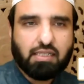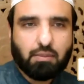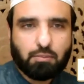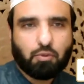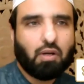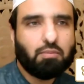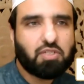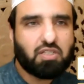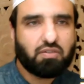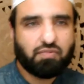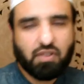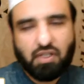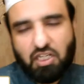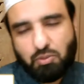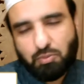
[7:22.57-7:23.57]
that the promise
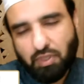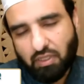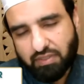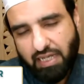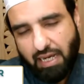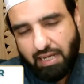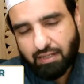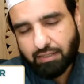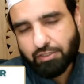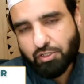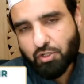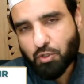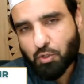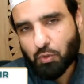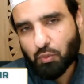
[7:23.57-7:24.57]
of Allah subhanahu wa ta'ala
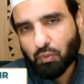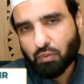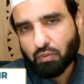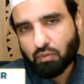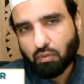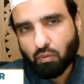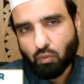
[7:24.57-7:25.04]
is true